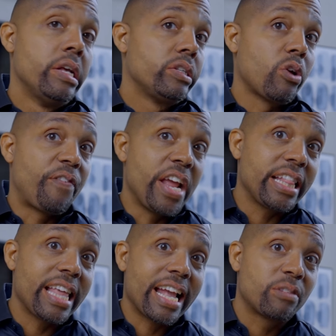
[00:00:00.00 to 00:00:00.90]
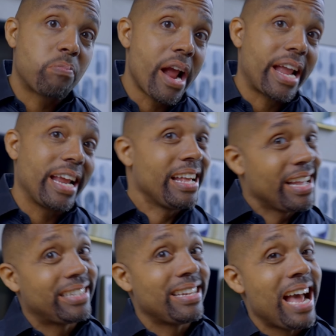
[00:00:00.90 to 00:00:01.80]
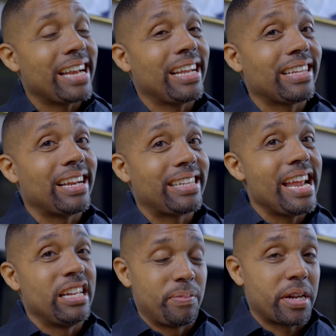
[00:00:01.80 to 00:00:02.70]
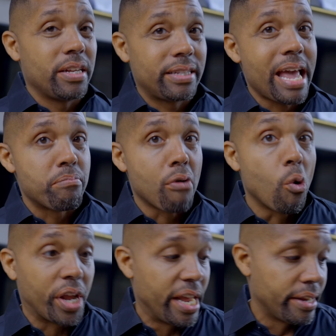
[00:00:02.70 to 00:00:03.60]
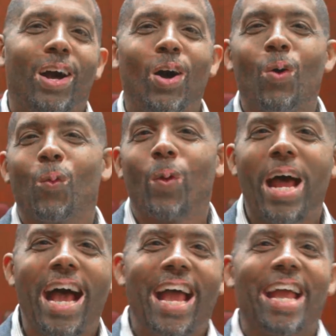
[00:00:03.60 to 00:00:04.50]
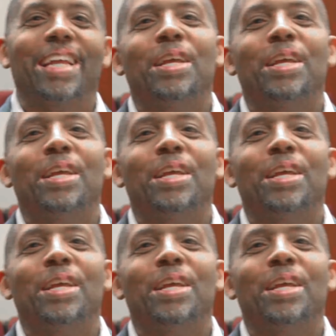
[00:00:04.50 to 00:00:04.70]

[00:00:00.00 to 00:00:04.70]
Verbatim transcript: So if anything is breaking, it's 9 times out of 10, it's because they broke it. All right.